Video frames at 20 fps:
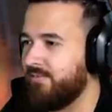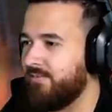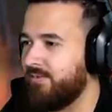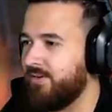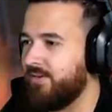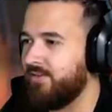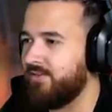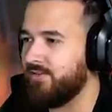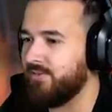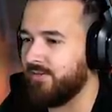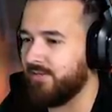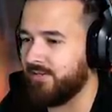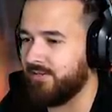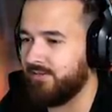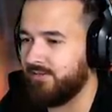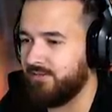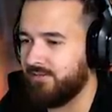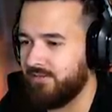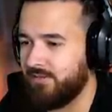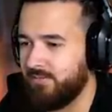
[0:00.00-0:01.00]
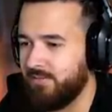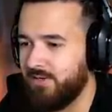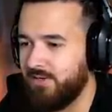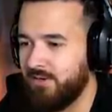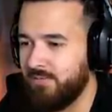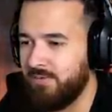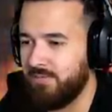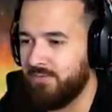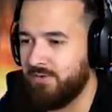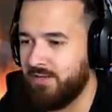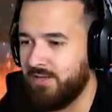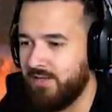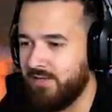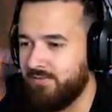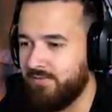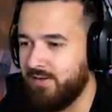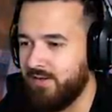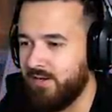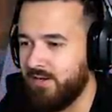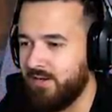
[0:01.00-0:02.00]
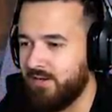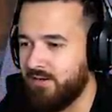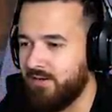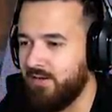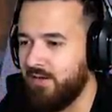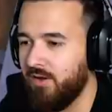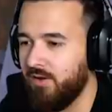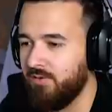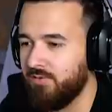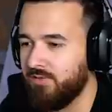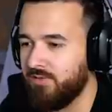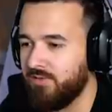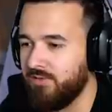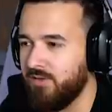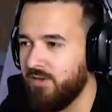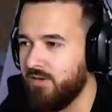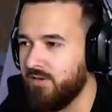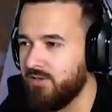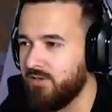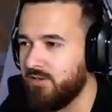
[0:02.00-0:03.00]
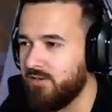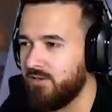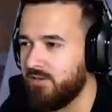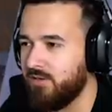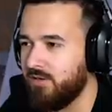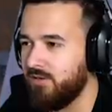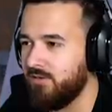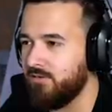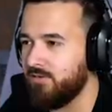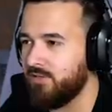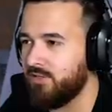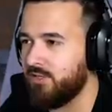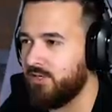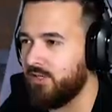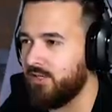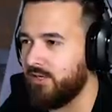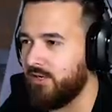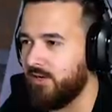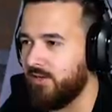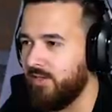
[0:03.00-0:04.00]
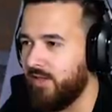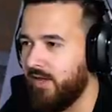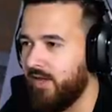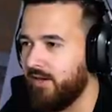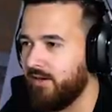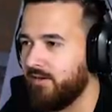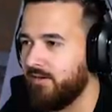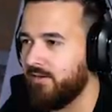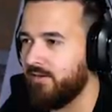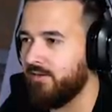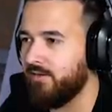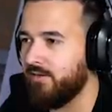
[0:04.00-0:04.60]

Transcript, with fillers: What are you doing? You better not be putting out the fire. No, do not. Don't chillio that.